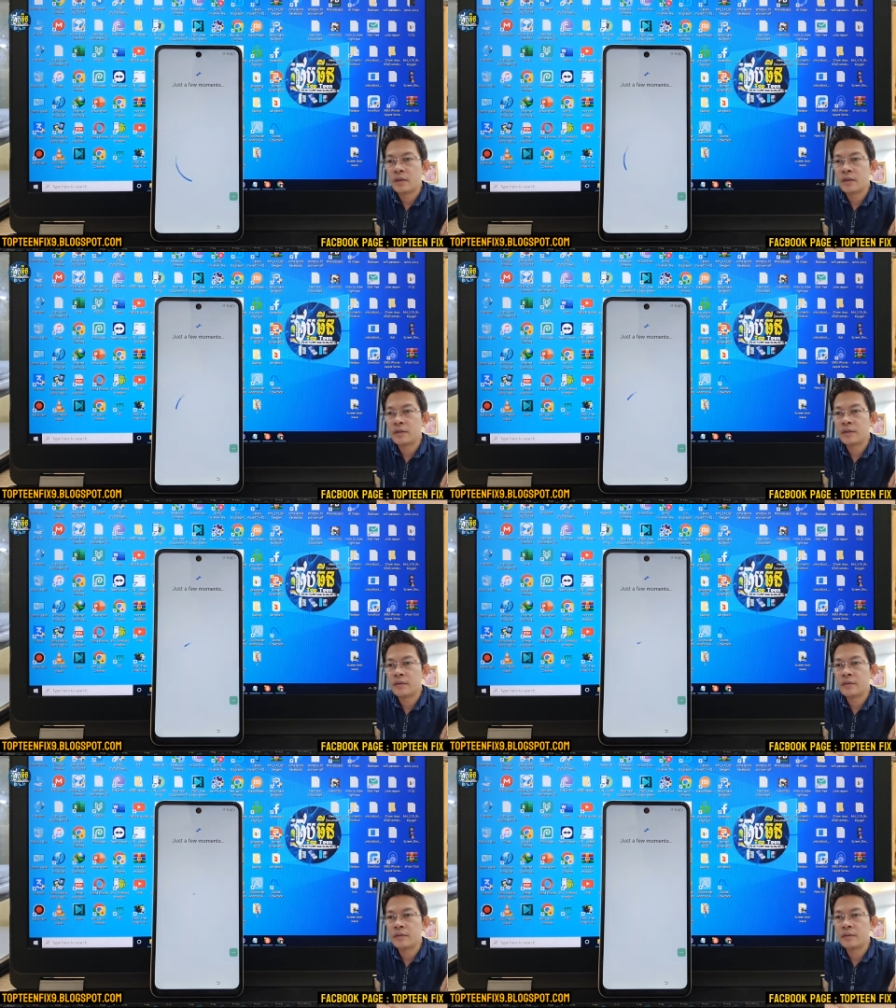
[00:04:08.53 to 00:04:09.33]

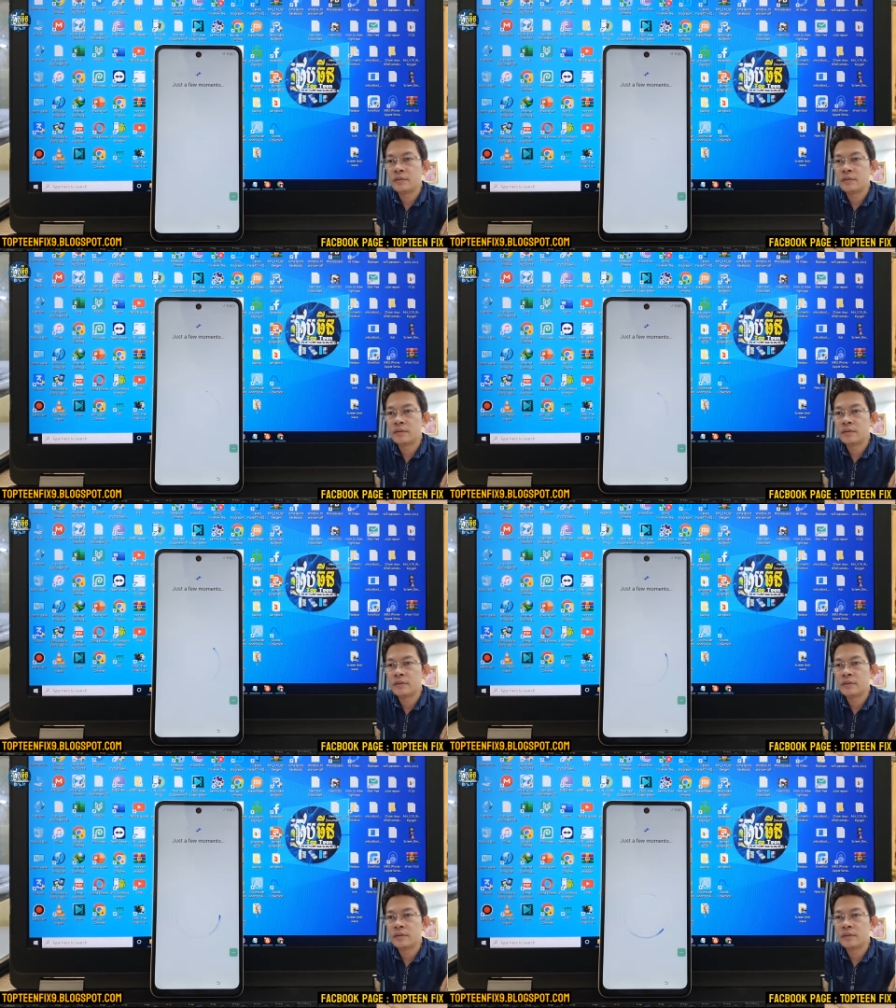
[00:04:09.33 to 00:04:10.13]
until
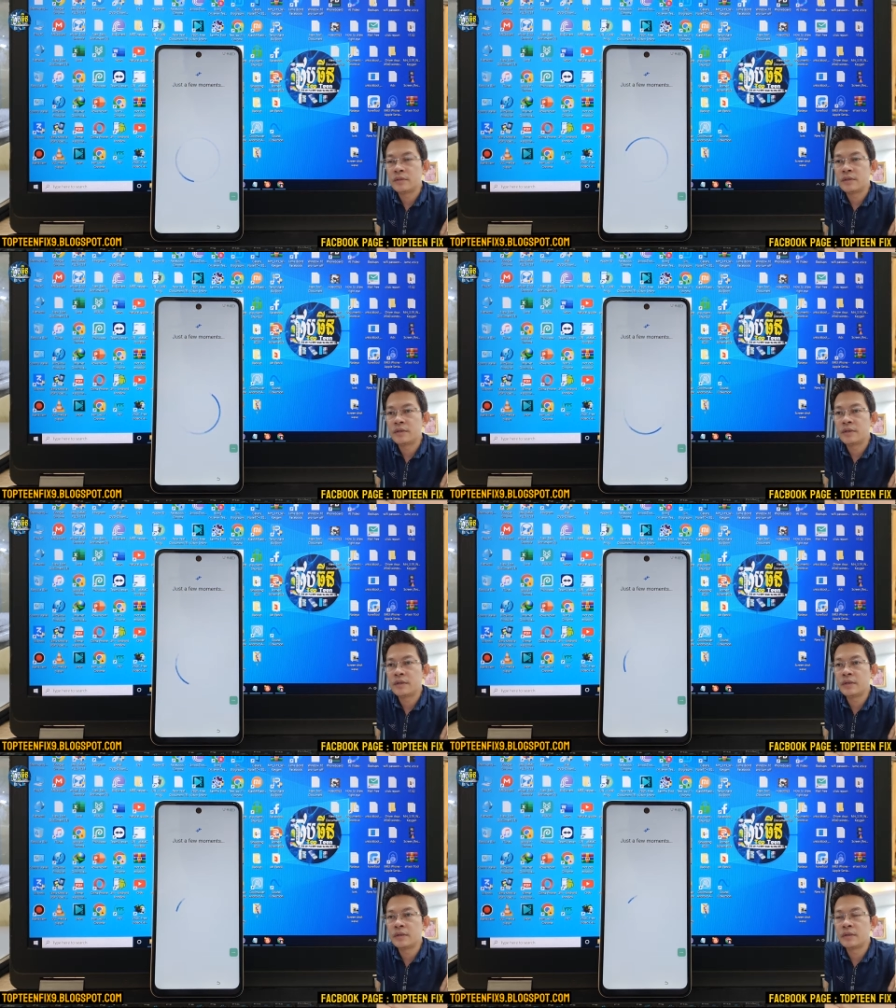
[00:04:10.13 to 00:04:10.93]

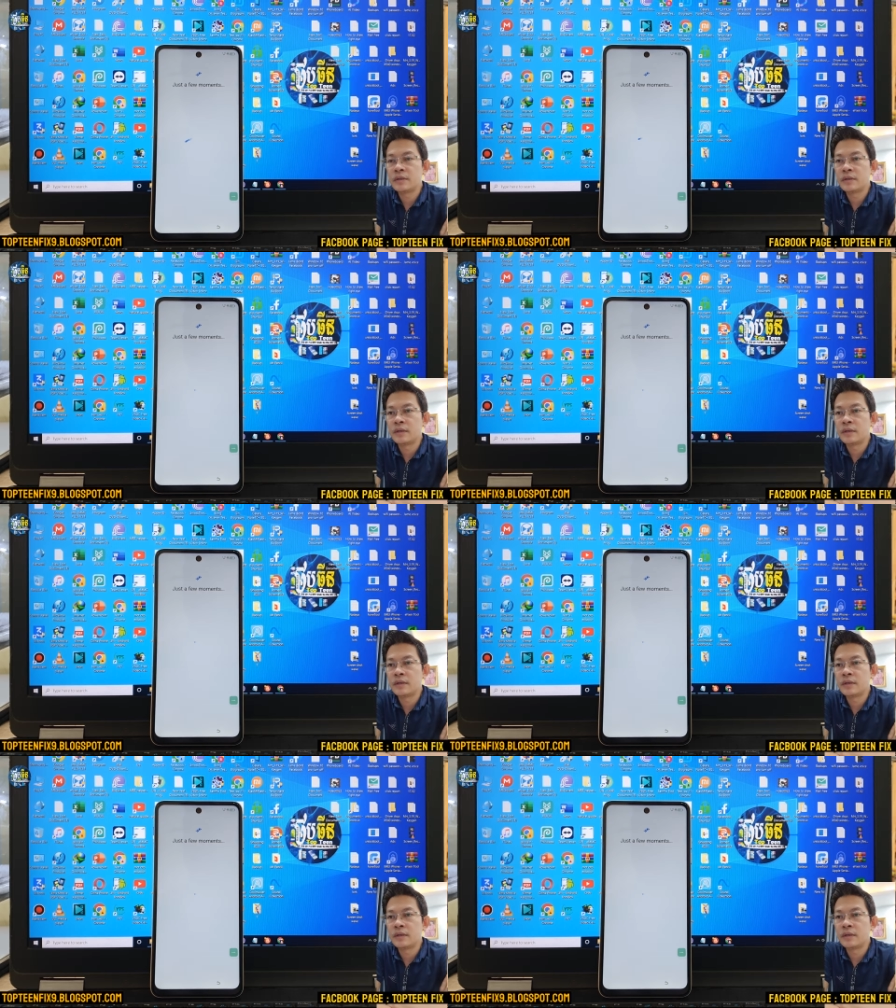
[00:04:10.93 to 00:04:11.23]
seeing